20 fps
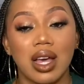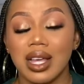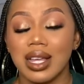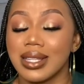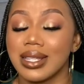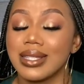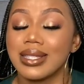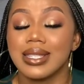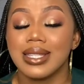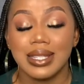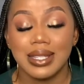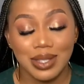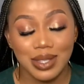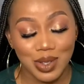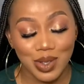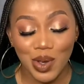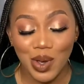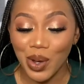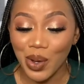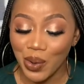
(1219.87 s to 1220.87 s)
sis,
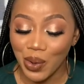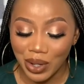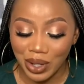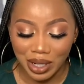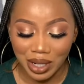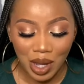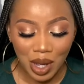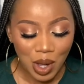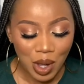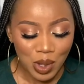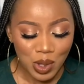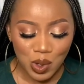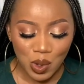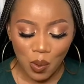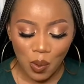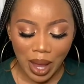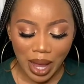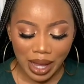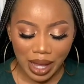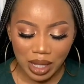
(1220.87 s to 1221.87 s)
you're gone. So
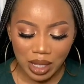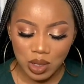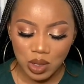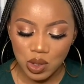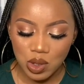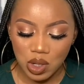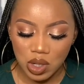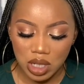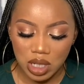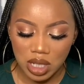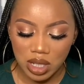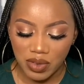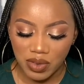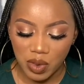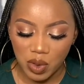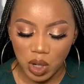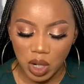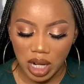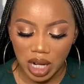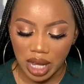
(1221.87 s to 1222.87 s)
why can't you just live
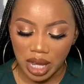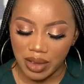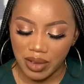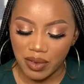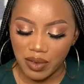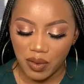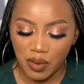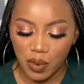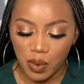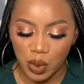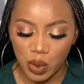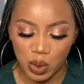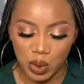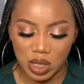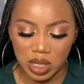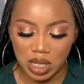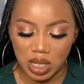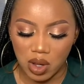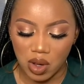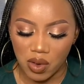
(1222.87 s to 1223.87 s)
your life for
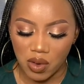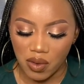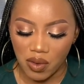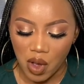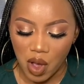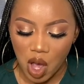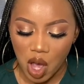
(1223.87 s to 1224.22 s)
yourself?